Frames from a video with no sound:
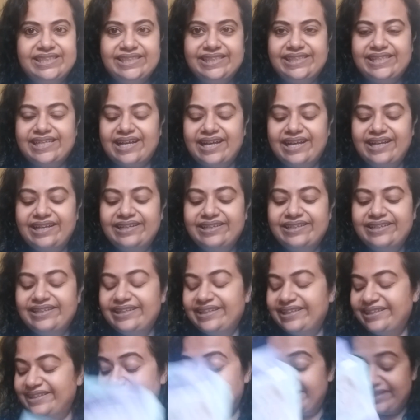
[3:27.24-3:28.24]
yeah,
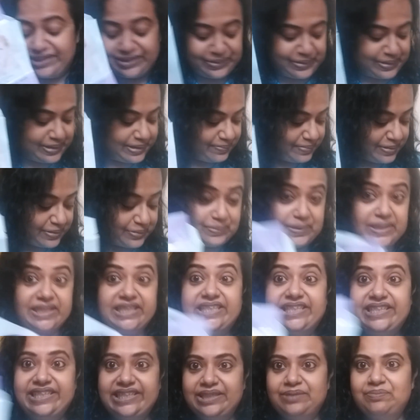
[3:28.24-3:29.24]
that's all about my
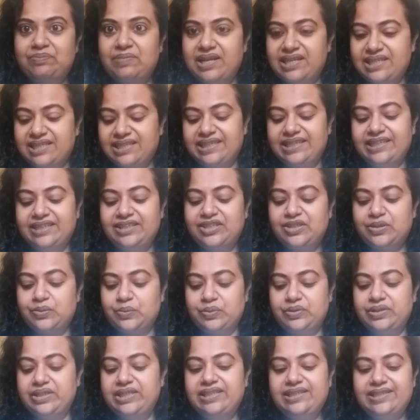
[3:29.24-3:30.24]
sheet masking
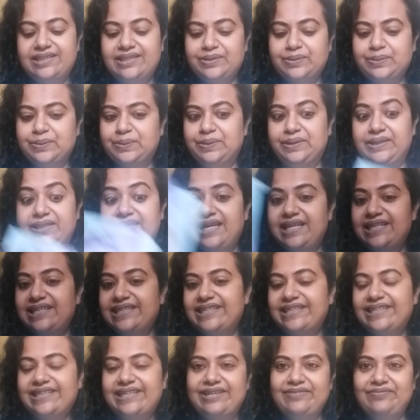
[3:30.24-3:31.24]
story. So
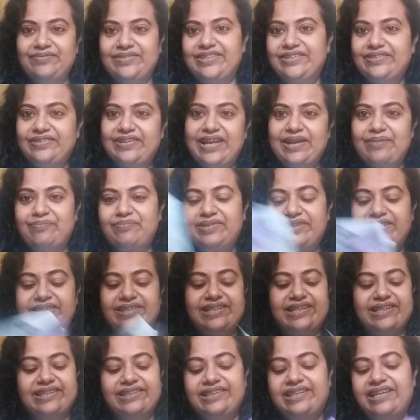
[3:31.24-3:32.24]
yes, I'm so happy
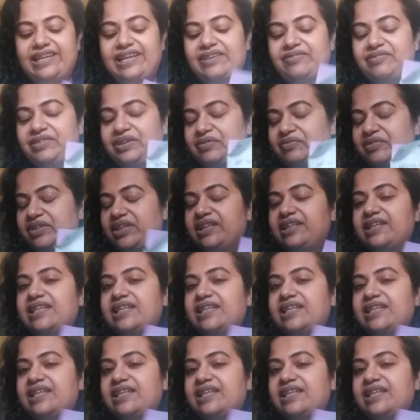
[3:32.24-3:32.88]
that they have given